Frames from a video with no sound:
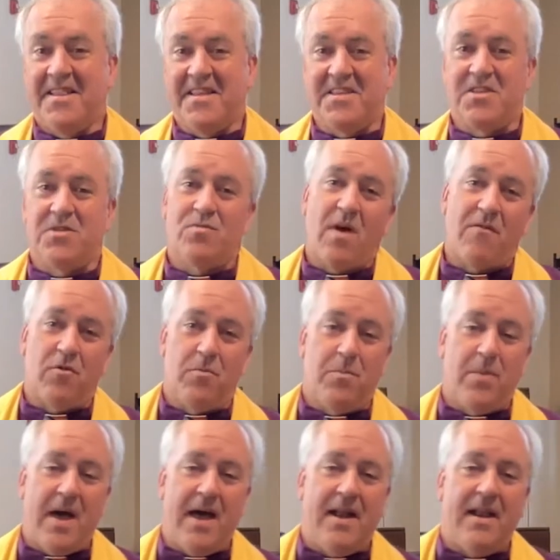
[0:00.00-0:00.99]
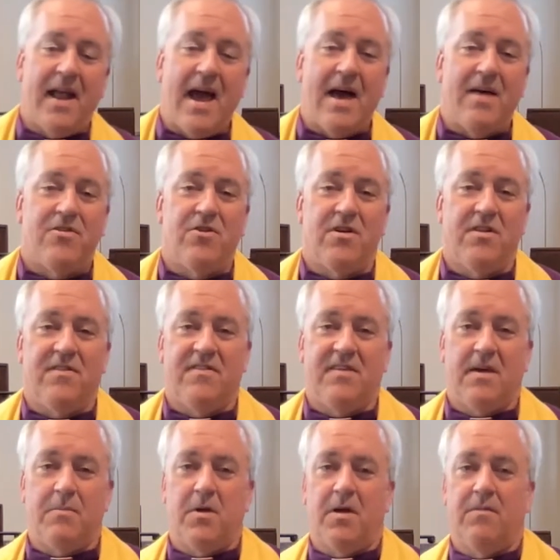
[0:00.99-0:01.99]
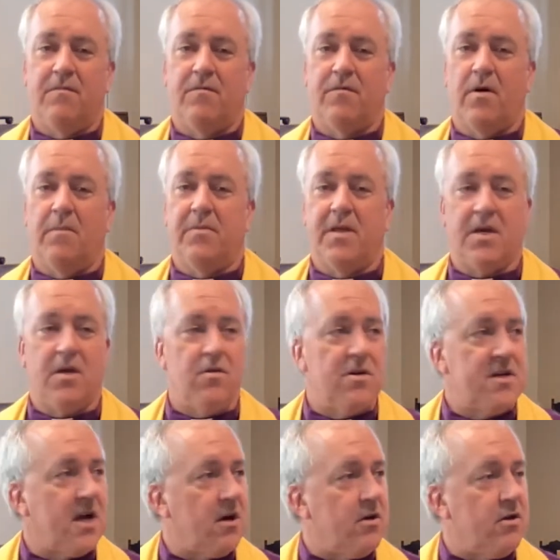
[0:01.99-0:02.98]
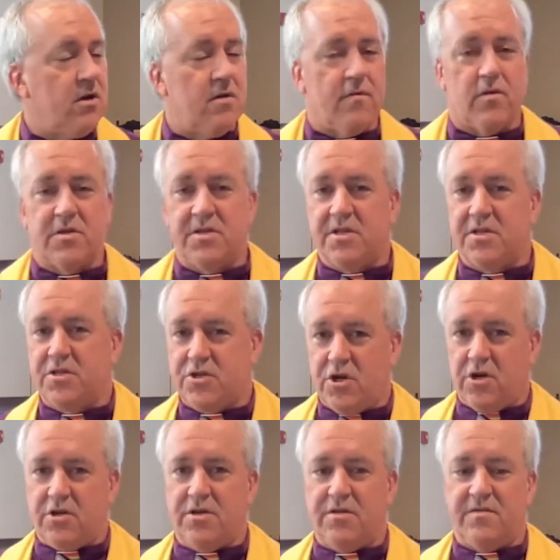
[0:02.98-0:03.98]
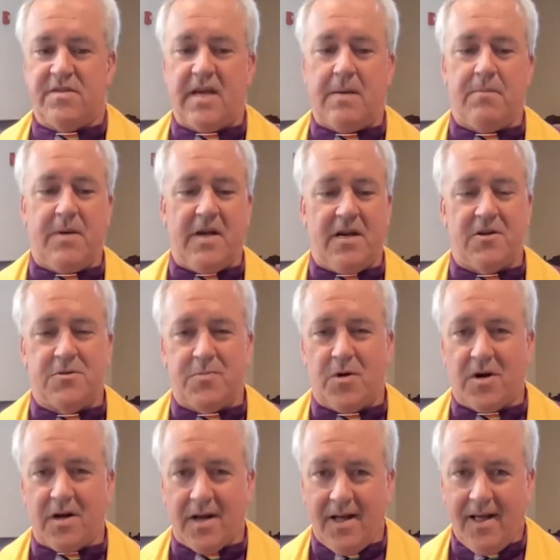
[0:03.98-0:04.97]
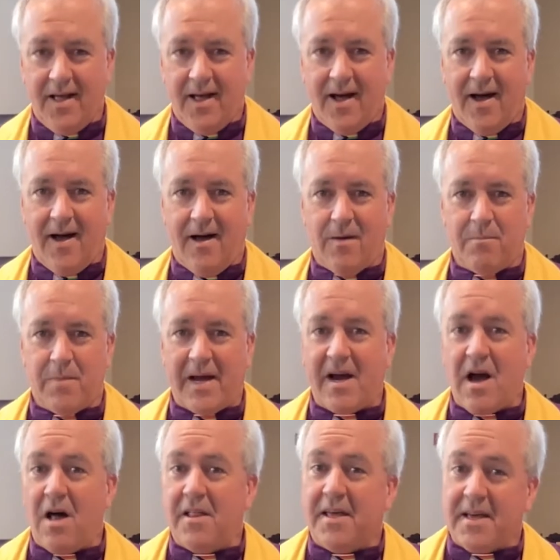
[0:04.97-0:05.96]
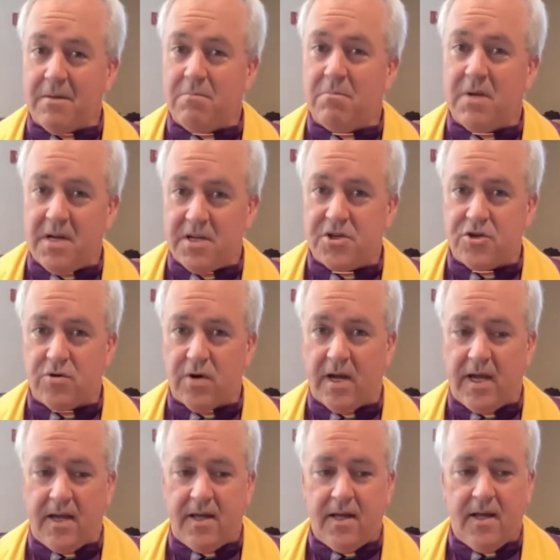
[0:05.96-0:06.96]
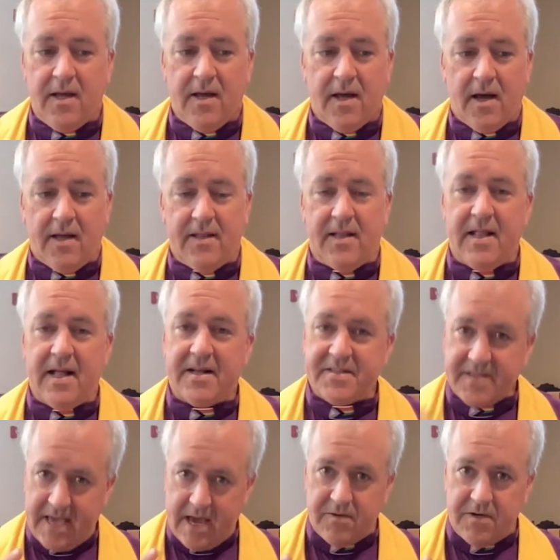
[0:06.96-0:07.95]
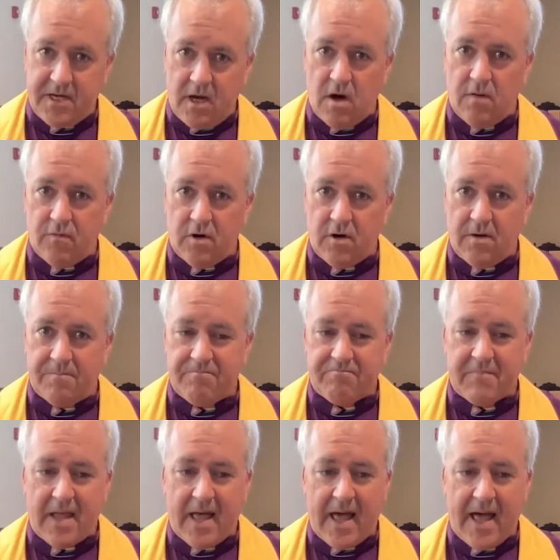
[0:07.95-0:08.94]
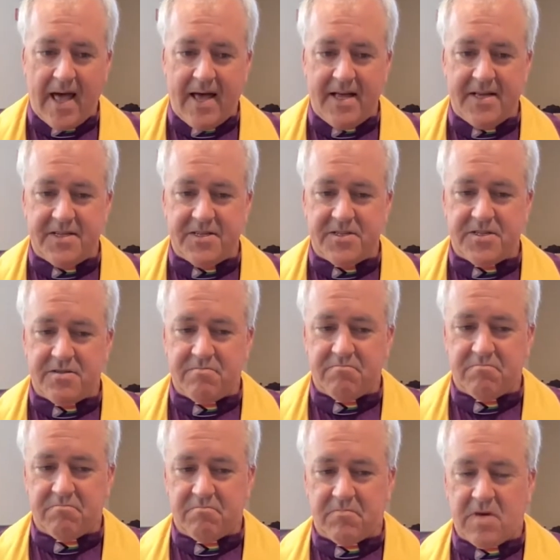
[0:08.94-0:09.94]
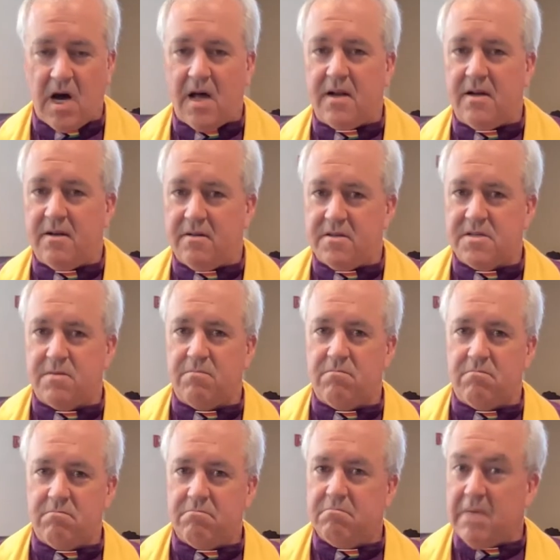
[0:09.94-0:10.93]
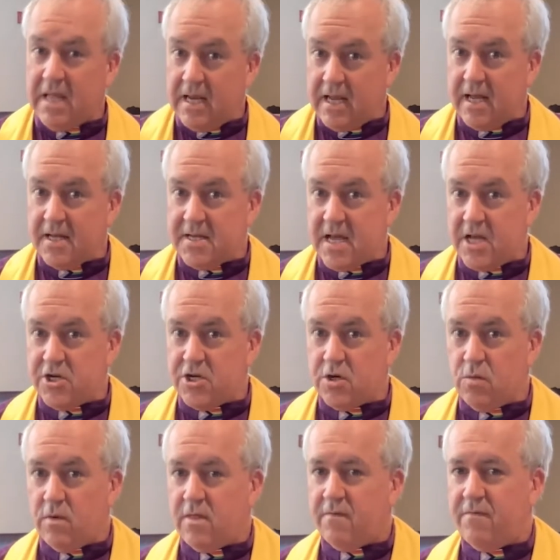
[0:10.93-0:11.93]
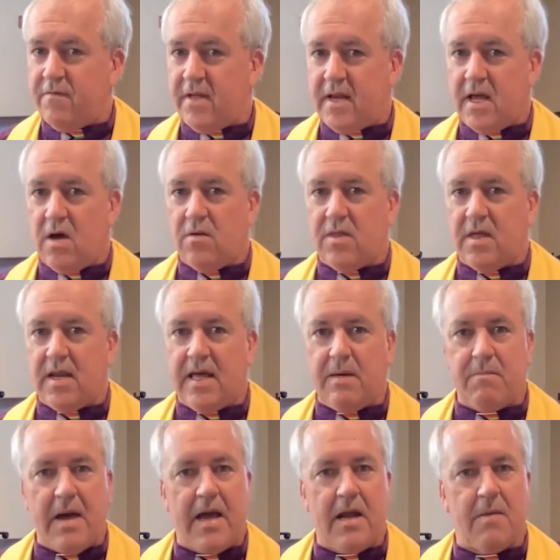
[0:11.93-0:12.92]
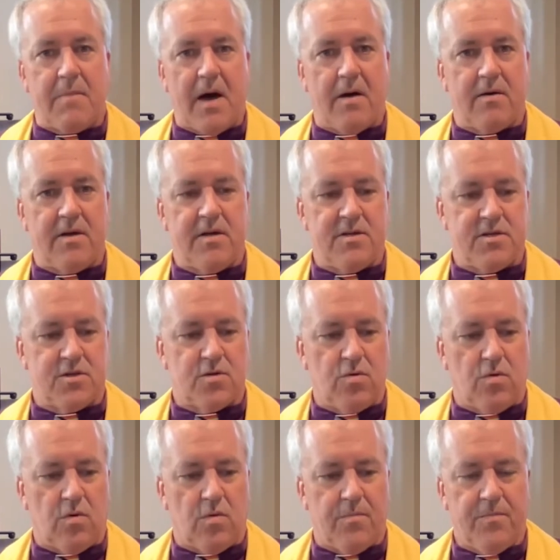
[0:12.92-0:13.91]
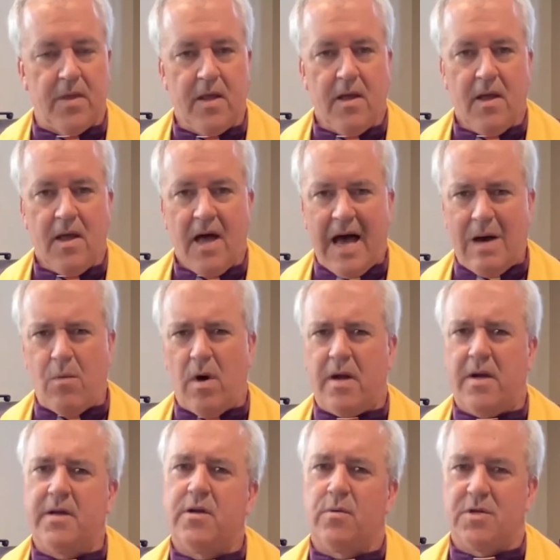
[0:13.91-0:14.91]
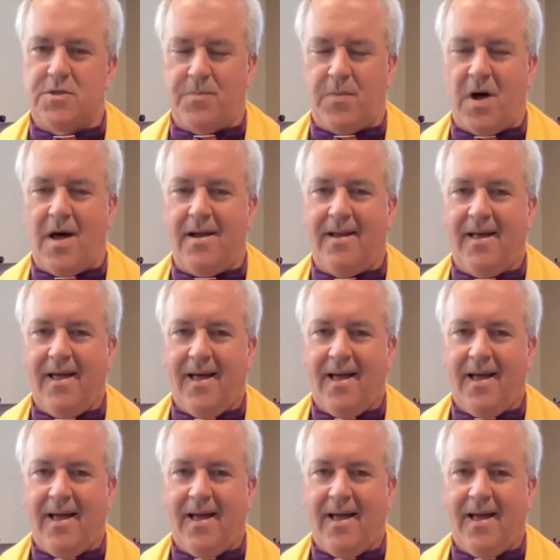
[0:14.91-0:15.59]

This is Reverend Ben Atherton Zeman from the Unitarian Universalist Church of St. Petersburg. My colleague in ministry in the next county over has gotten some media attention with a video that he made about his school. I wanted to respond.